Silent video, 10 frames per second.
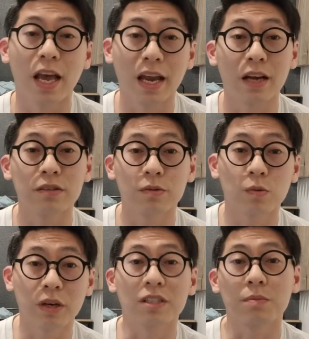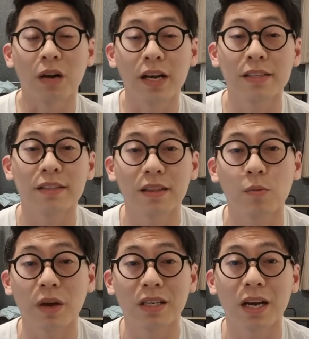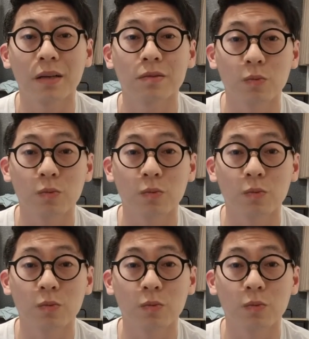and I was quite surprised that the wait times